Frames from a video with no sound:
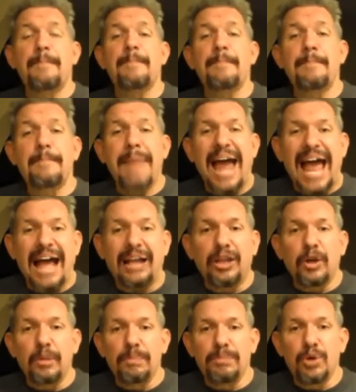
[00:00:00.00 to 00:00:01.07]

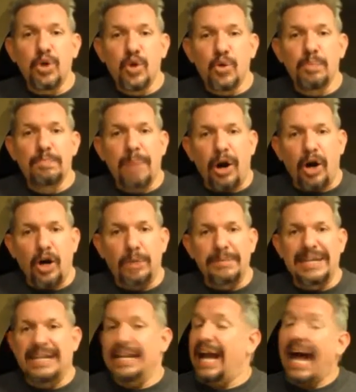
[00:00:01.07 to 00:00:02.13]
Malibu
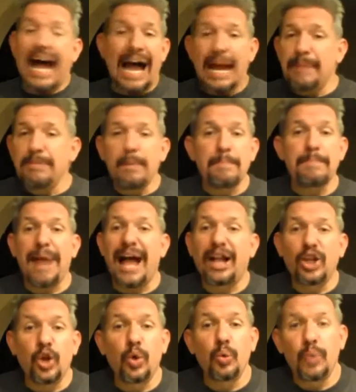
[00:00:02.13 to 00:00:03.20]
Barbie. I'm a
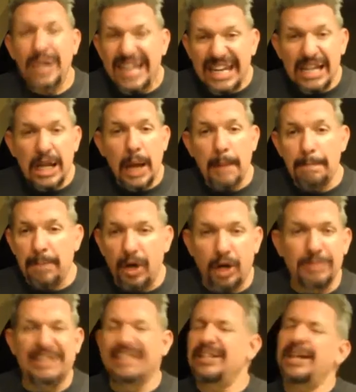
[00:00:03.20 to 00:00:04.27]
ballerina
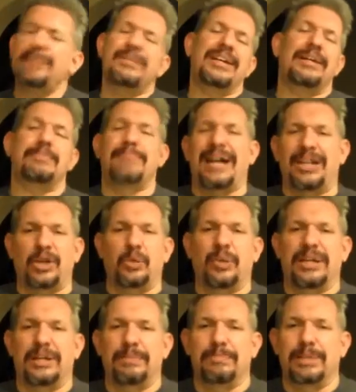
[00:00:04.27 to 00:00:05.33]
Barbie. I'm not a
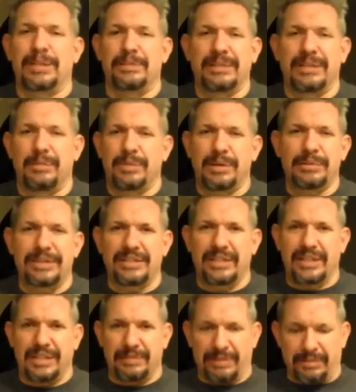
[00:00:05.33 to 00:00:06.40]
ballerina Barbie. What am I
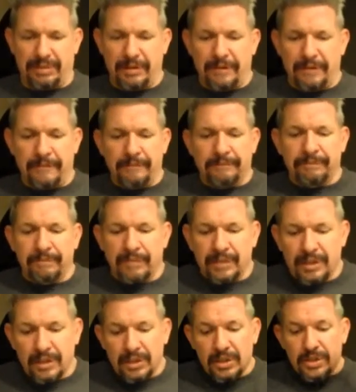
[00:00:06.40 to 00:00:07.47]
talking about?
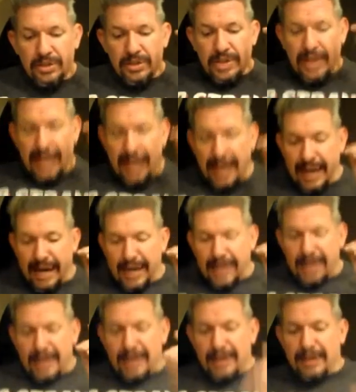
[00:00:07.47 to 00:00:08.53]

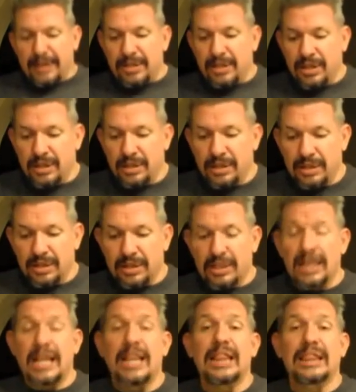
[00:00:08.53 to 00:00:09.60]
And
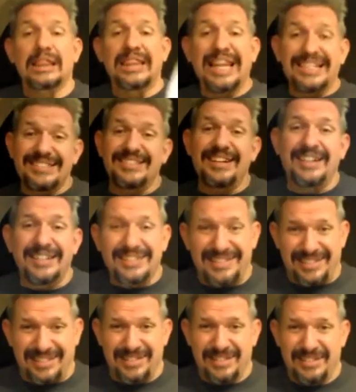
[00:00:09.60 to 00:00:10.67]
less
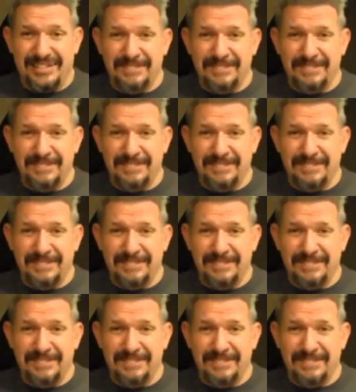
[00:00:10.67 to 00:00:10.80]
nice.